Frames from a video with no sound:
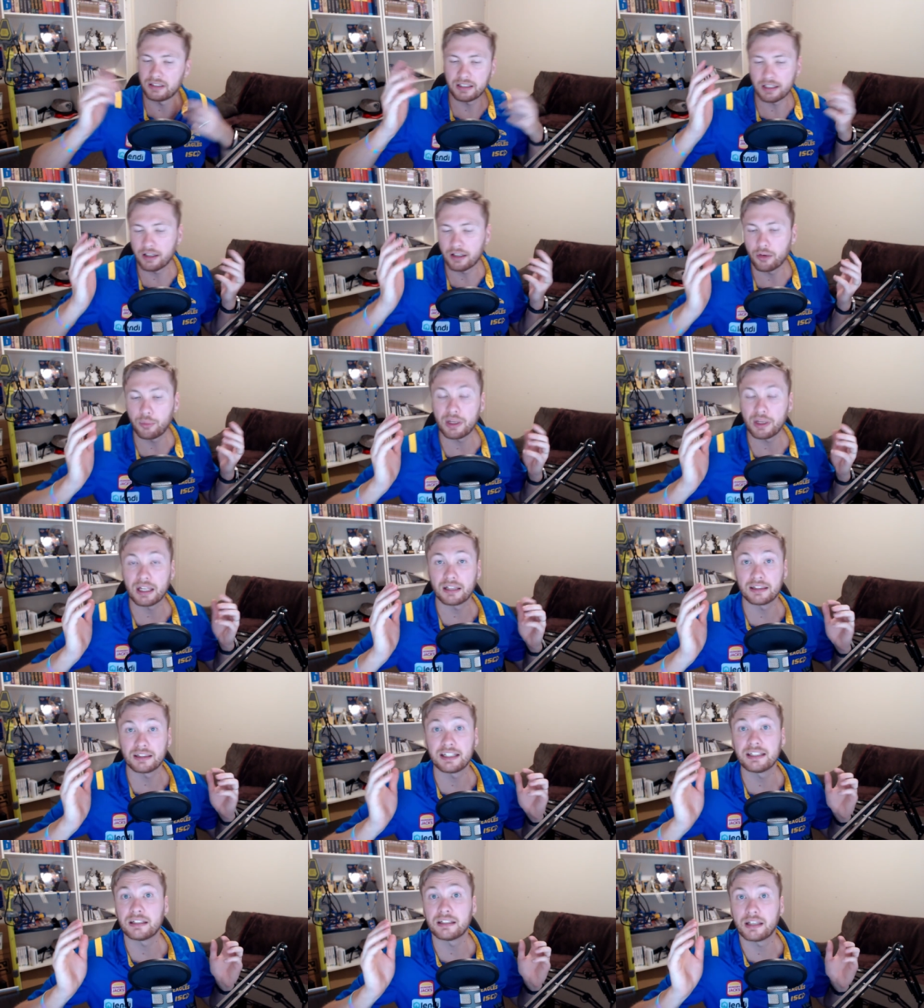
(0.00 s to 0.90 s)
it could be a
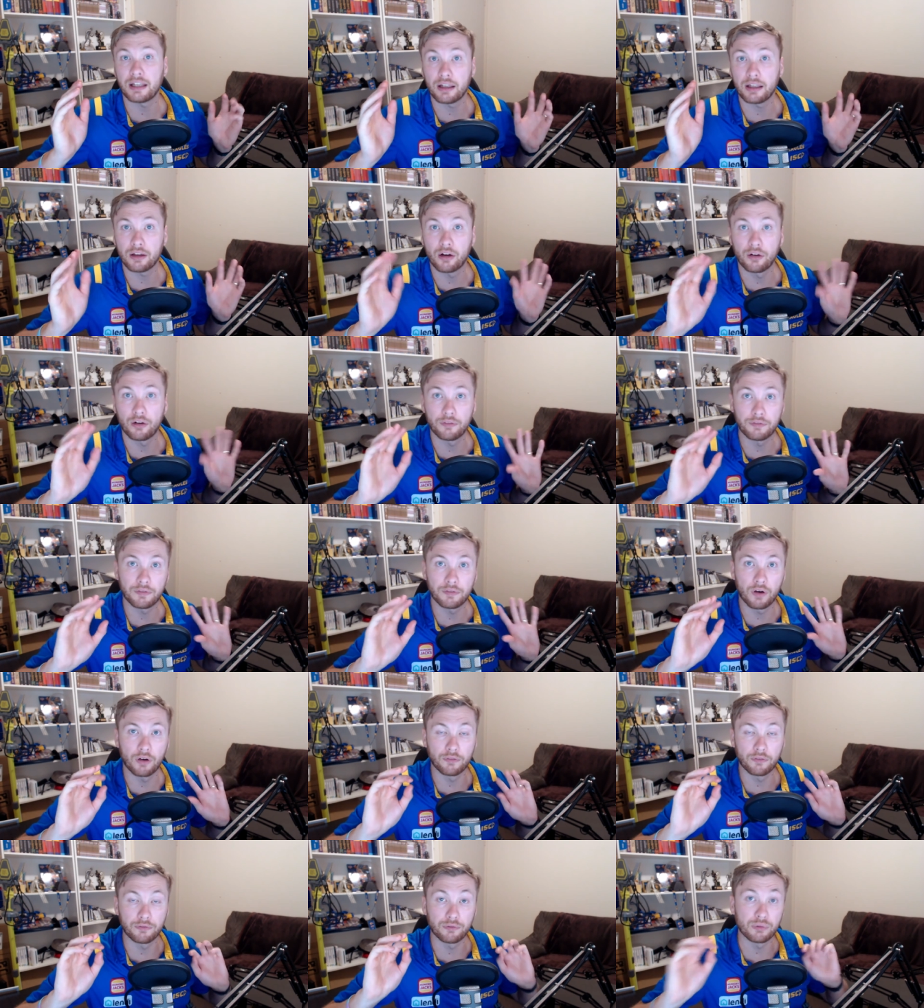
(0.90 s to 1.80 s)
litany of
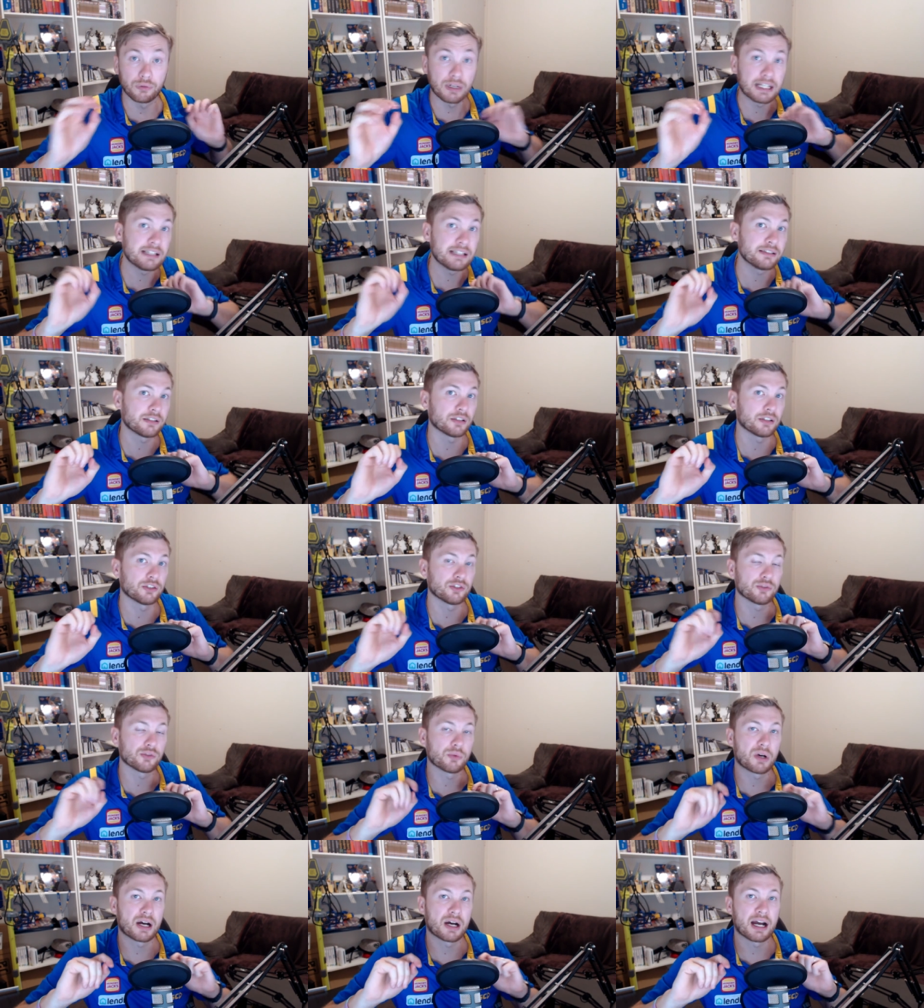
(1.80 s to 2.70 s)
of reasons
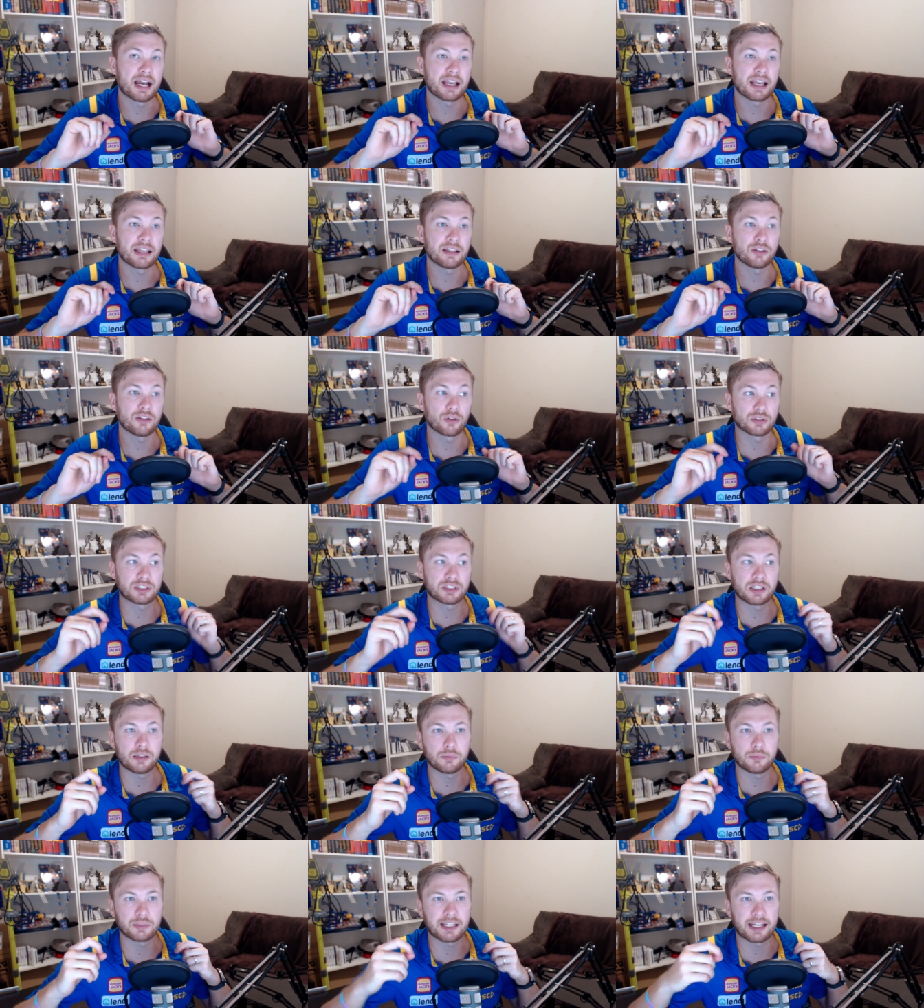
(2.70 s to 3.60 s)
why your
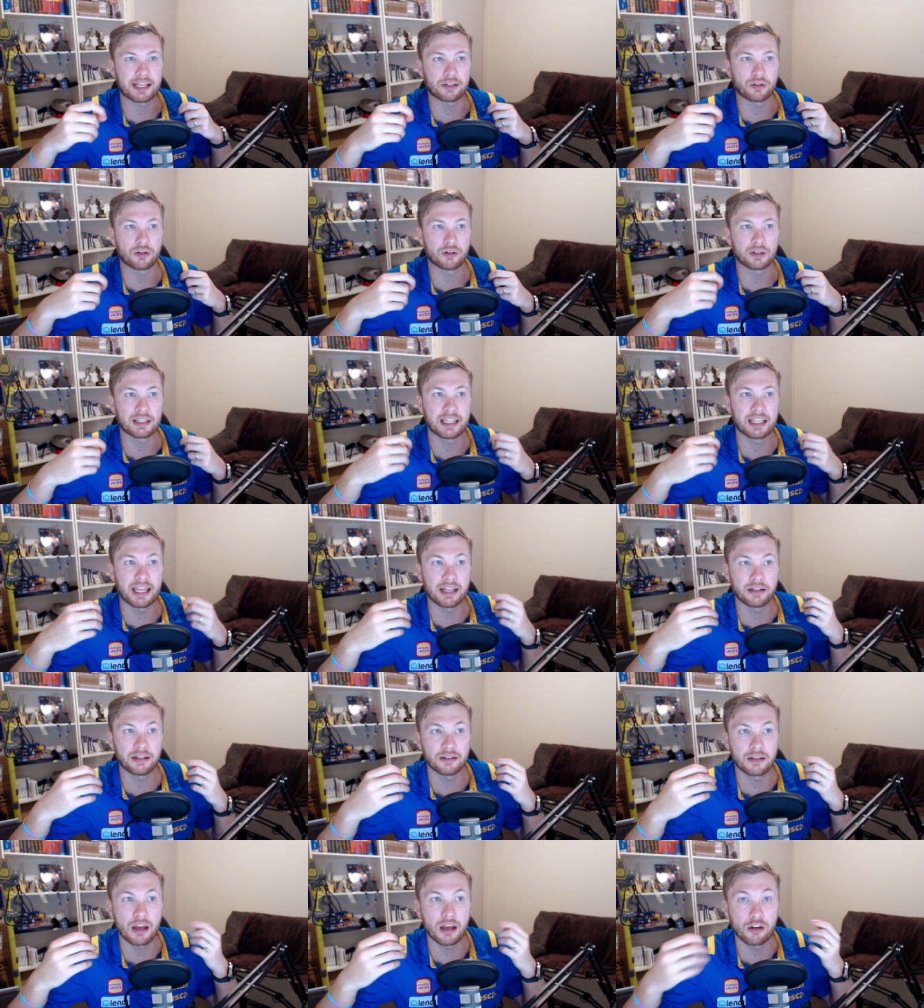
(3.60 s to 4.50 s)
team cannot get
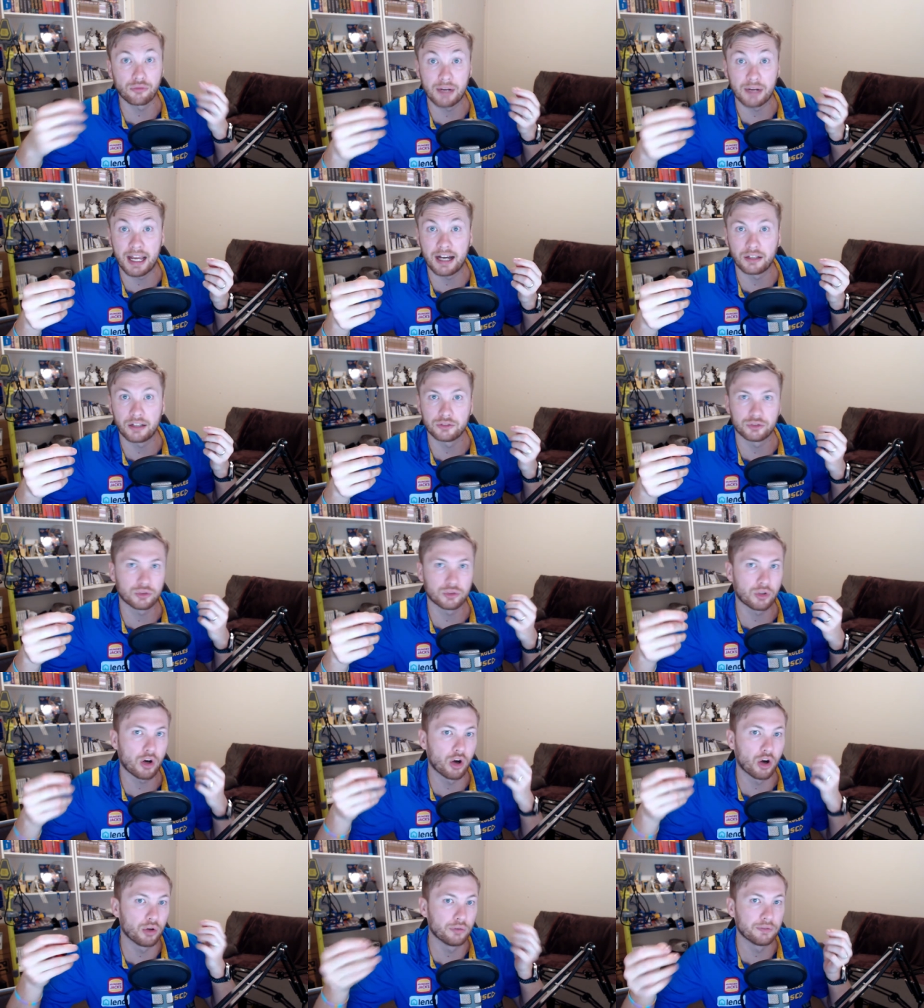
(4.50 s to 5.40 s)
around or
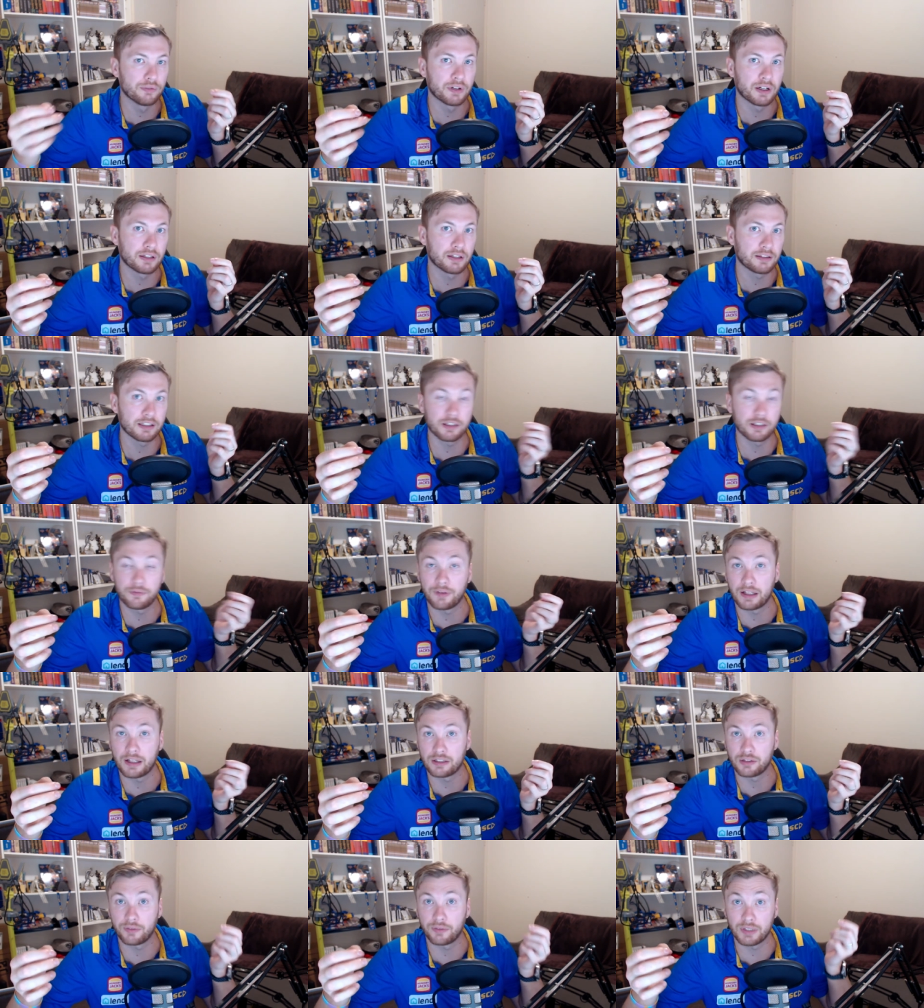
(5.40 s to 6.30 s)
over the
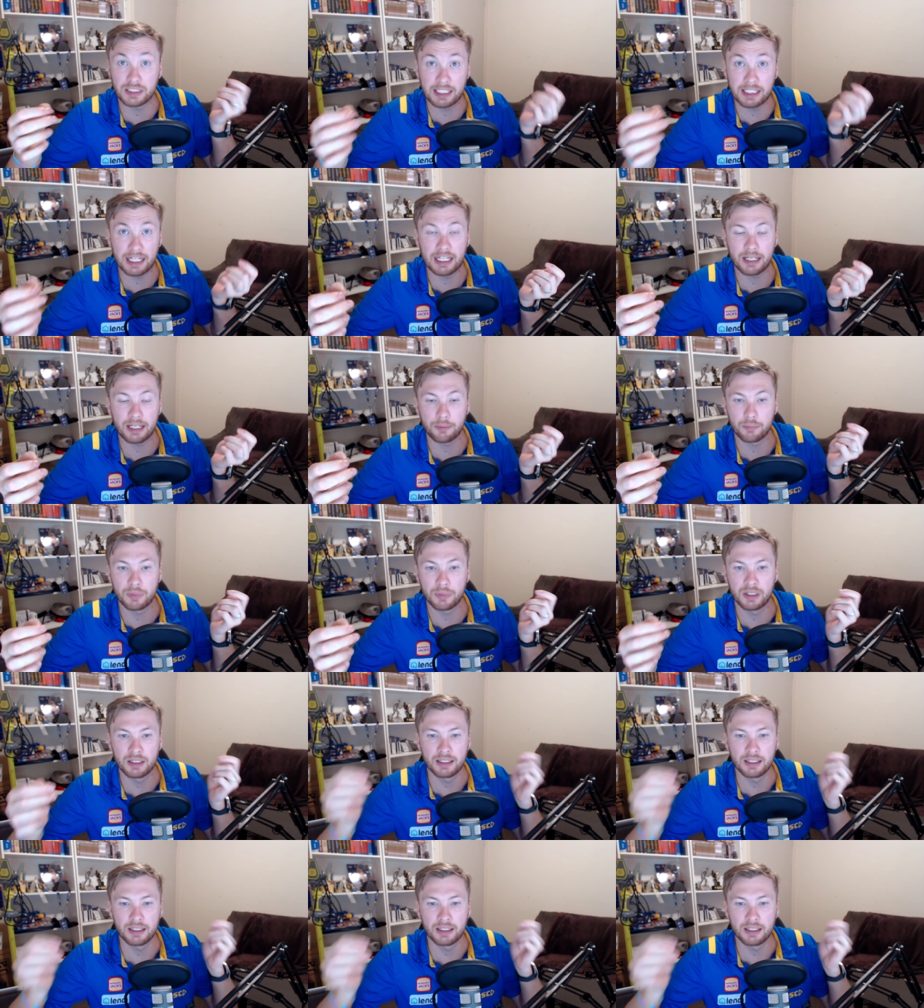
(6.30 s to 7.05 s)
defense of a team,